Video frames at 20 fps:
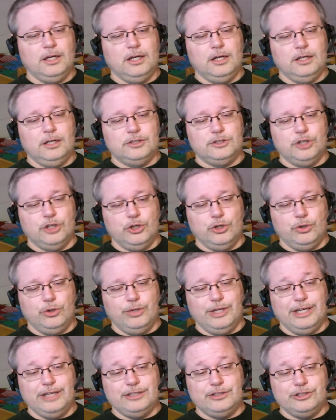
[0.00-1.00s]
So
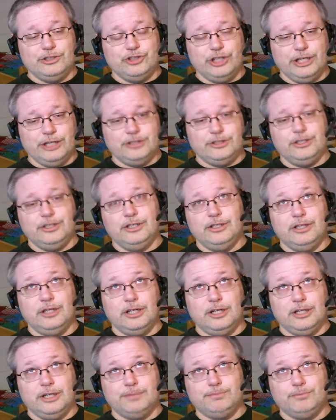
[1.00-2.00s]
they suggested,
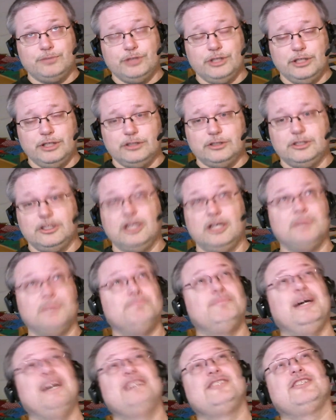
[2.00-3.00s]
since
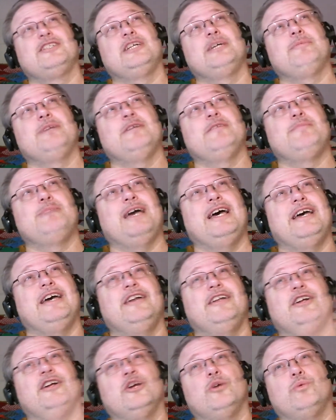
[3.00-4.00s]
basically above my
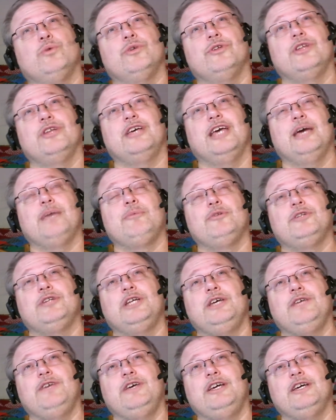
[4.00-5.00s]
head here where the cable
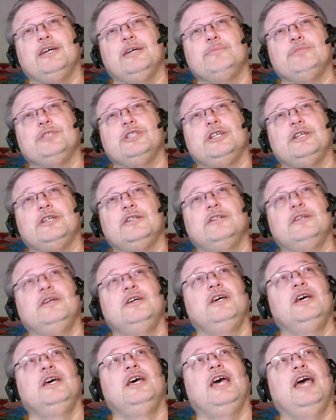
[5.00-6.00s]
TV comes in
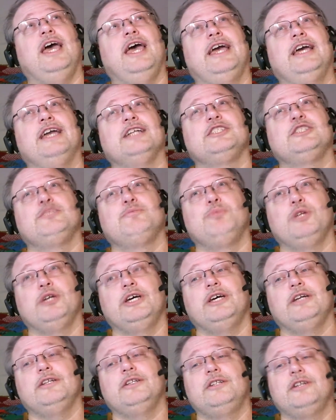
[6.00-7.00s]
and gets
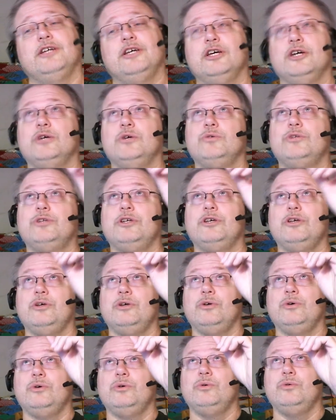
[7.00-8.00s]
split to go
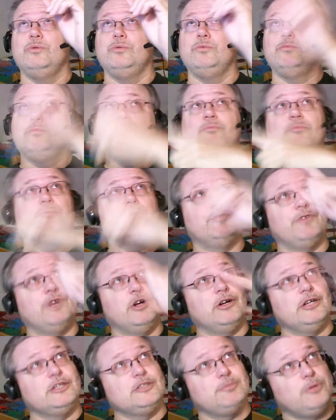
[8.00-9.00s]
to the
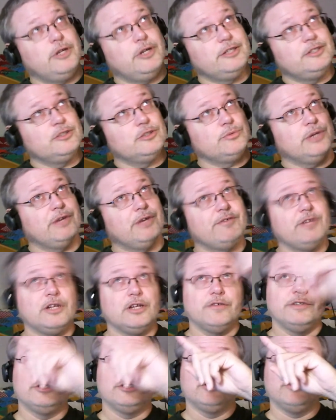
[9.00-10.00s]
various places we have
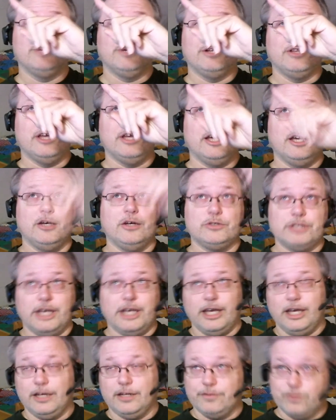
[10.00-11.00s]
television around the house,
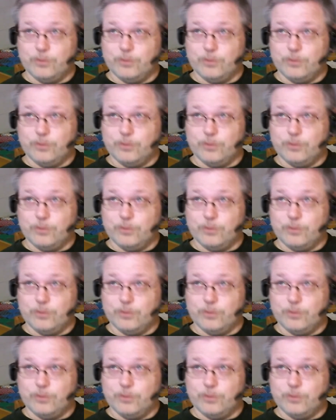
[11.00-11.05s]
and of